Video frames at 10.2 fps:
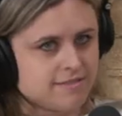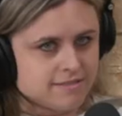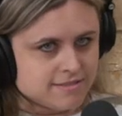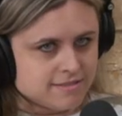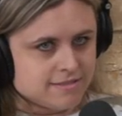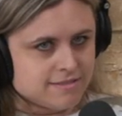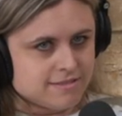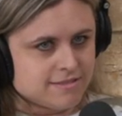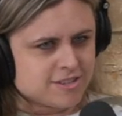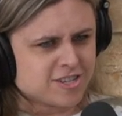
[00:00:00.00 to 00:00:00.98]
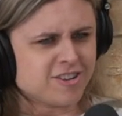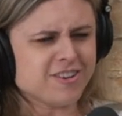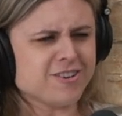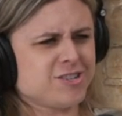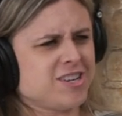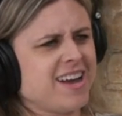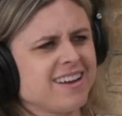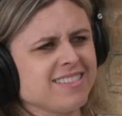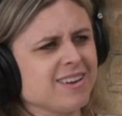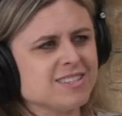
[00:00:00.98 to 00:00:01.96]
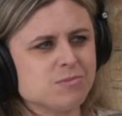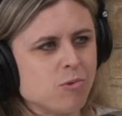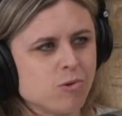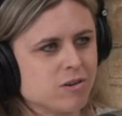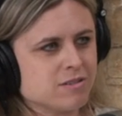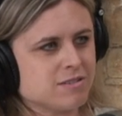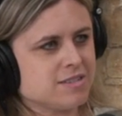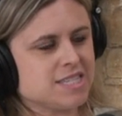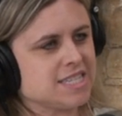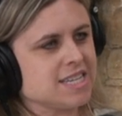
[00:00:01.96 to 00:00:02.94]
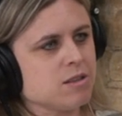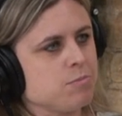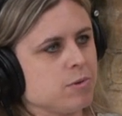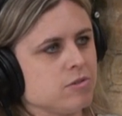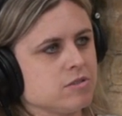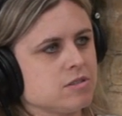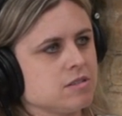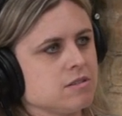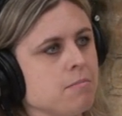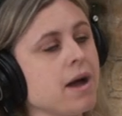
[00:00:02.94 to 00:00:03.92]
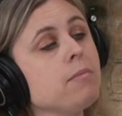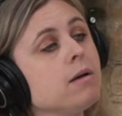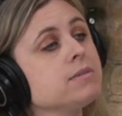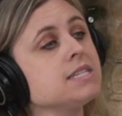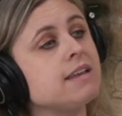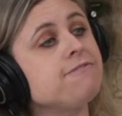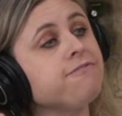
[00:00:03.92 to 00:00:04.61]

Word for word: Sugar Shack. Sugar Shack. That's more it's just syllables. So fun to say. My mom said